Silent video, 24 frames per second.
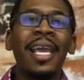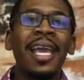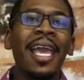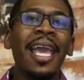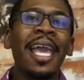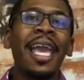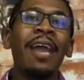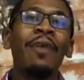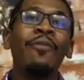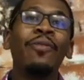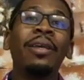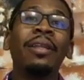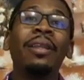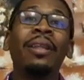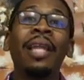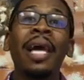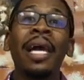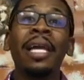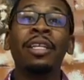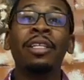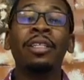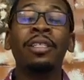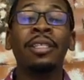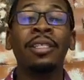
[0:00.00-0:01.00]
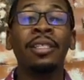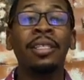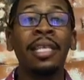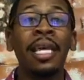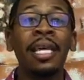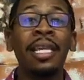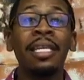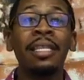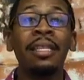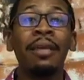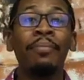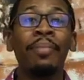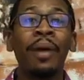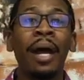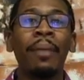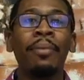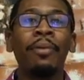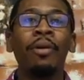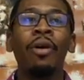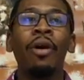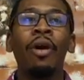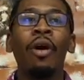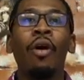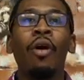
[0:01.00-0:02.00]
and we like studying the
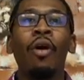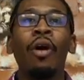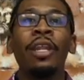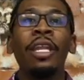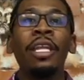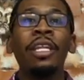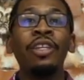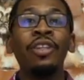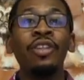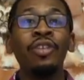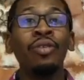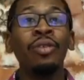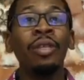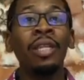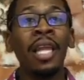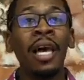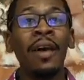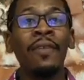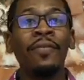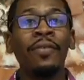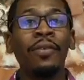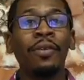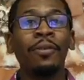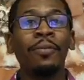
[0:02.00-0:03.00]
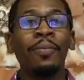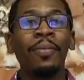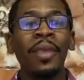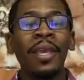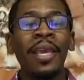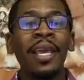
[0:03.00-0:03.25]
Bible on a new level.